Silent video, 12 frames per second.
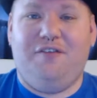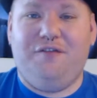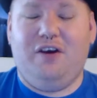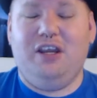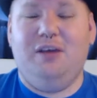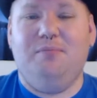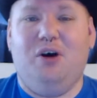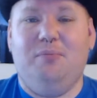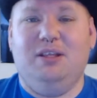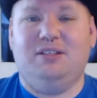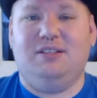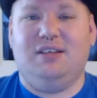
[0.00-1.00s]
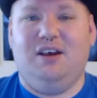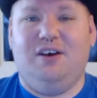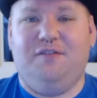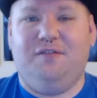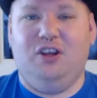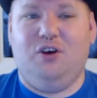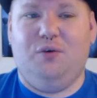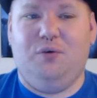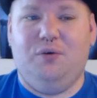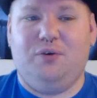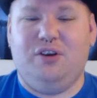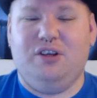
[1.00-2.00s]
funny moments of,
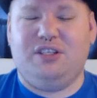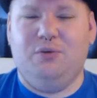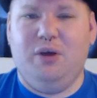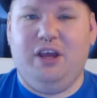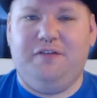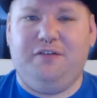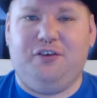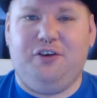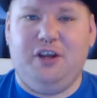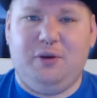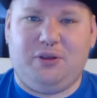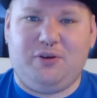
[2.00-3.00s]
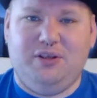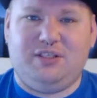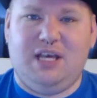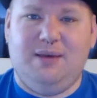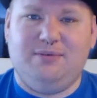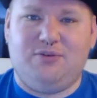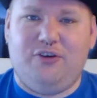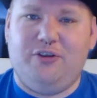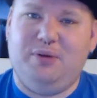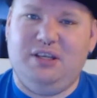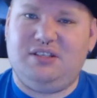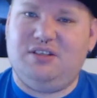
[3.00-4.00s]
Kristen Wiig flirting with Chris
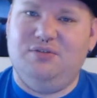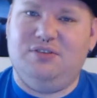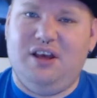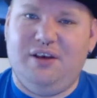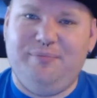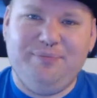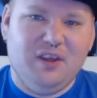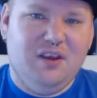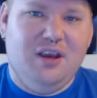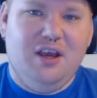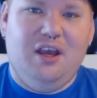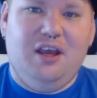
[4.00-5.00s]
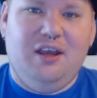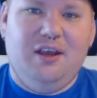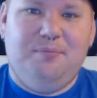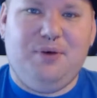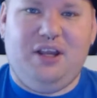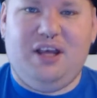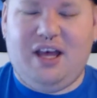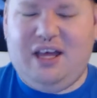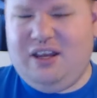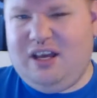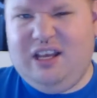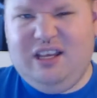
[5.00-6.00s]
Hemsworth, but he's too dumb. But
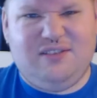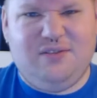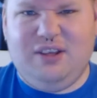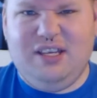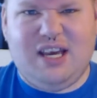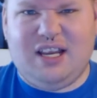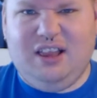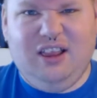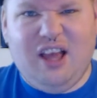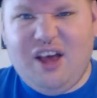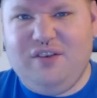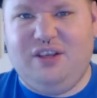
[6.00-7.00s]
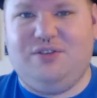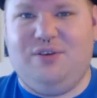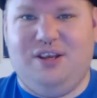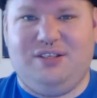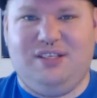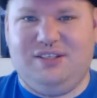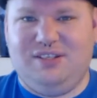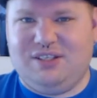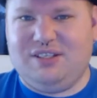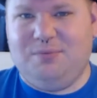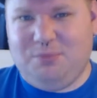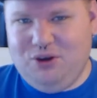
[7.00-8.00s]
it's really not a love interest. It's
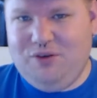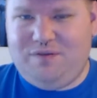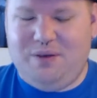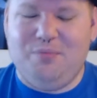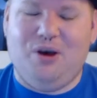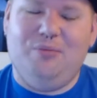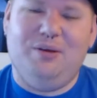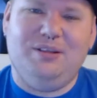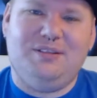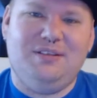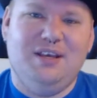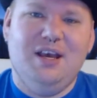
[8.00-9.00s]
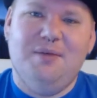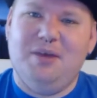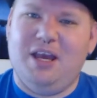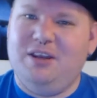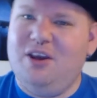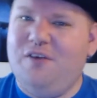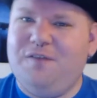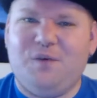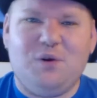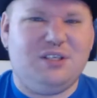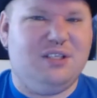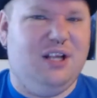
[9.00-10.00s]
just some goofy moments. But yeah, no
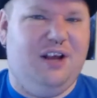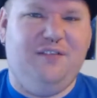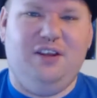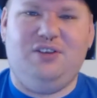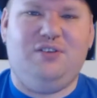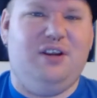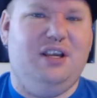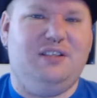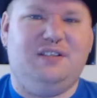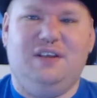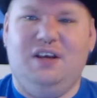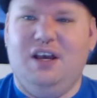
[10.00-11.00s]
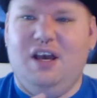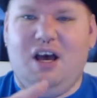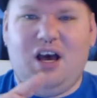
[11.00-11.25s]
forced love interest.